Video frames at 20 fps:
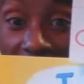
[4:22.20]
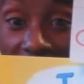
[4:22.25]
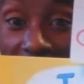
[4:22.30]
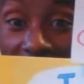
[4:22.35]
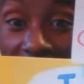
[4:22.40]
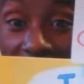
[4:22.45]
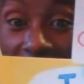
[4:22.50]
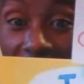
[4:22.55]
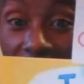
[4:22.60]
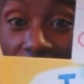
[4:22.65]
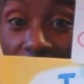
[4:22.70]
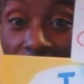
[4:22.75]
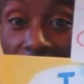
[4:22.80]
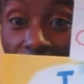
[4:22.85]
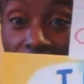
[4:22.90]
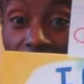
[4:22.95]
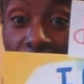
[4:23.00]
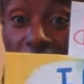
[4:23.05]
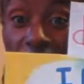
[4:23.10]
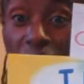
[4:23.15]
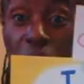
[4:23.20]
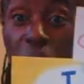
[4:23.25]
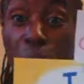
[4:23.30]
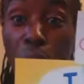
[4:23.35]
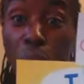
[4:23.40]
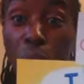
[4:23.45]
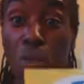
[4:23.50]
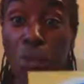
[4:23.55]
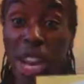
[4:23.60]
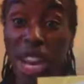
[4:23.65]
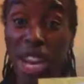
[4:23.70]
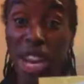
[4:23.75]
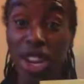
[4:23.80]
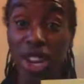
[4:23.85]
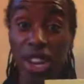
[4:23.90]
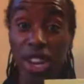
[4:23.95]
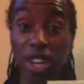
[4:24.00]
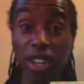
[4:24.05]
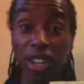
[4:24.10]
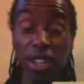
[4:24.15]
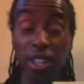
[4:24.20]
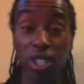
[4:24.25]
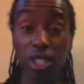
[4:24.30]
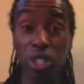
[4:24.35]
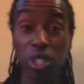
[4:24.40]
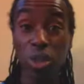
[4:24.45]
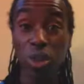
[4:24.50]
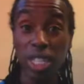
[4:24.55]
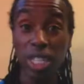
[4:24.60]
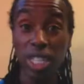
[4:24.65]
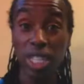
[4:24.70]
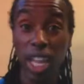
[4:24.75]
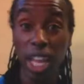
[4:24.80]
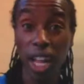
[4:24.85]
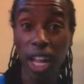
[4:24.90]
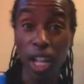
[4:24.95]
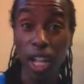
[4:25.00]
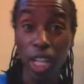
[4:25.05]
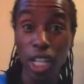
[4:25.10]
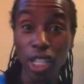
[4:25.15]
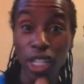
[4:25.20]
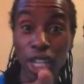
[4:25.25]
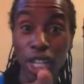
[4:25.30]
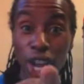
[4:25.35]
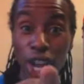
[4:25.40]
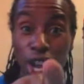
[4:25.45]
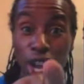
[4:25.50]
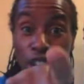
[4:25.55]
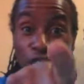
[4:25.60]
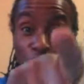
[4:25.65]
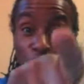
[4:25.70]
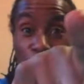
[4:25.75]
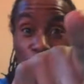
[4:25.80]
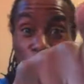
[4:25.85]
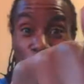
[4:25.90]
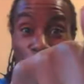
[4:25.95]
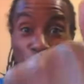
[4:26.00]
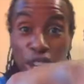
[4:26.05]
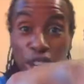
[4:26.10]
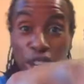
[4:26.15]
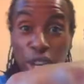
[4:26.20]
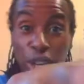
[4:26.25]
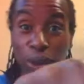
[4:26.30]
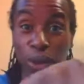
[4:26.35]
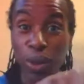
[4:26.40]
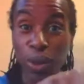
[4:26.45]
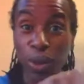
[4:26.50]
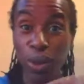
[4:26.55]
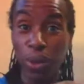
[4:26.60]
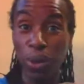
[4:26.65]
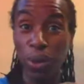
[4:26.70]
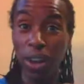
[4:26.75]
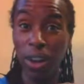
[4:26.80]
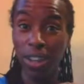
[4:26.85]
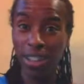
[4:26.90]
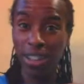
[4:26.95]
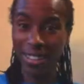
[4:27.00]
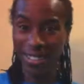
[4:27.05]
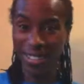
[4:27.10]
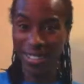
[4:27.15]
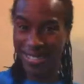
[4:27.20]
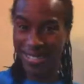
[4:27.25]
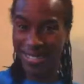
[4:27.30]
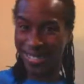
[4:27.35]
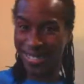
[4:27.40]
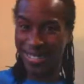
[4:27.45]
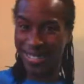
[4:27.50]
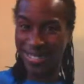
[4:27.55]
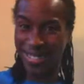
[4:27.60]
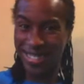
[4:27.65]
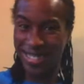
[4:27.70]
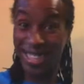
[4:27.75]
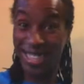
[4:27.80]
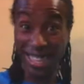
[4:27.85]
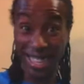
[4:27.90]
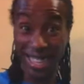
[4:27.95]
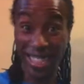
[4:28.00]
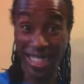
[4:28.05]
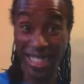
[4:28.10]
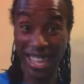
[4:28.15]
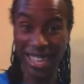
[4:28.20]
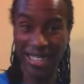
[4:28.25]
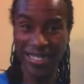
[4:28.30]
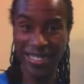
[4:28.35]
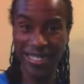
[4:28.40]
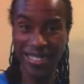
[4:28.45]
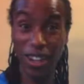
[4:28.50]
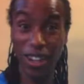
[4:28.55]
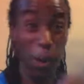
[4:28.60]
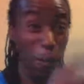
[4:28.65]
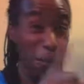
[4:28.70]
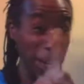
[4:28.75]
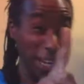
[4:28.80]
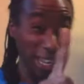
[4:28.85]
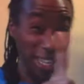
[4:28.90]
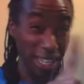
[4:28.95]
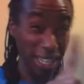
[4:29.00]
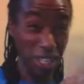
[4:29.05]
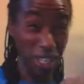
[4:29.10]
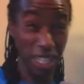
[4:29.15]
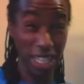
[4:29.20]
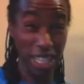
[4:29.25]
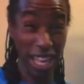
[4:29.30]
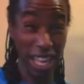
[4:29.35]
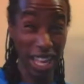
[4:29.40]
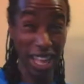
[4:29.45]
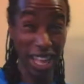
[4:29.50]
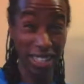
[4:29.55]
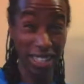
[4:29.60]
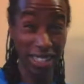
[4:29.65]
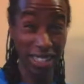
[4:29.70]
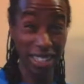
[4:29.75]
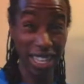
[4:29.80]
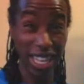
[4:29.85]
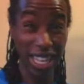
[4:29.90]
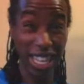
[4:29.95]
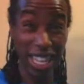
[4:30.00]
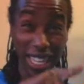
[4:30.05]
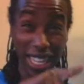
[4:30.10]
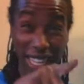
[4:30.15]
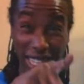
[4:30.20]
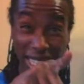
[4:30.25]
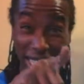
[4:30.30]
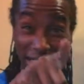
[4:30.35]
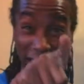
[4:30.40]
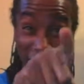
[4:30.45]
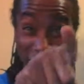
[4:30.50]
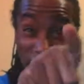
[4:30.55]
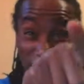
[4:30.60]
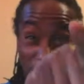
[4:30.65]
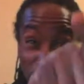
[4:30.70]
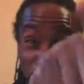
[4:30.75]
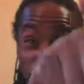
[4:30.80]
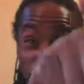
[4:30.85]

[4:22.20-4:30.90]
tells the reader, so it tells you like that? Hope I didn't hit you in the eye. It tells